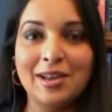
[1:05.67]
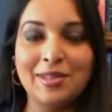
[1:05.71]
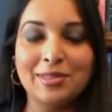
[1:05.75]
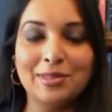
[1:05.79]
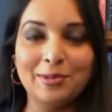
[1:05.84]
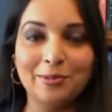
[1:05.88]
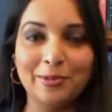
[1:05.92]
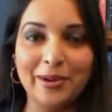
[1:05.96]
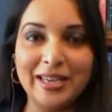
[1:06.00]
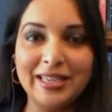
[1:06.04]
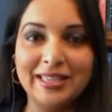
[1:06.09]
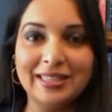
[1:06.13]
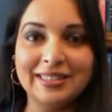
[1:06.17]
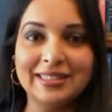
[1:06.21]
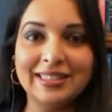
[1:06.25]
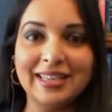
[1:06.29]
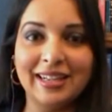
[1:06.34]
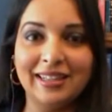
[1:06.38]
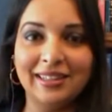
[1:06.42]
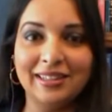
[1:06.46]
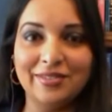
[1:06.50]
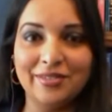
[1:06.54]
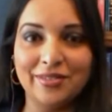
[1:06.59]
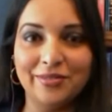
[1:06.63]
the way to
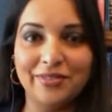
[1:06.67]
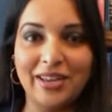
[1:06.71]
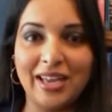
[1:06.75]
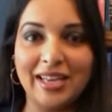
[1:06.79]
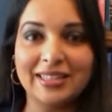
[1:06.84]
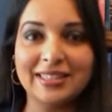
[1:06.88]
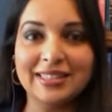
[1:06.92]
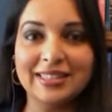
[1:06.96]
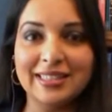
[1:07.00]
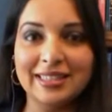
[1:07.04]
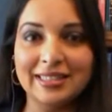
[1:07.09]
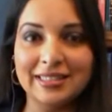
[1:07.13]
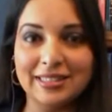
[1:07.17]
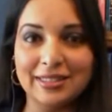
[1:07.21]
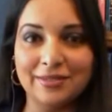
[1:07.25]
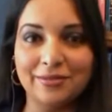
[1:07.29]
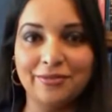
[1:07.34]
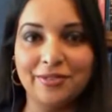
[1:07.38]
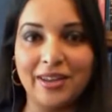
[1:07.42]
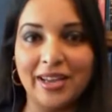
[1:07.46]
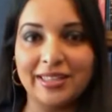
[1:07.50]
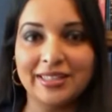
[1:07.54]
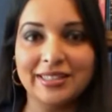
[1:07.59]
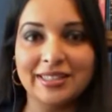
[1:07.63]
tell if a vaccine is
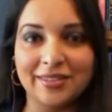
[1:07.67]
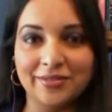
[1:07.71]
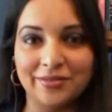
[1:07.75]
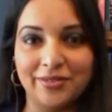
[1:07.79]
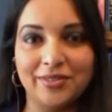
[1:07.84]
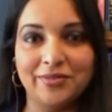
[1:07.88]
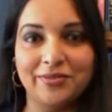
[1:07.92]
effective,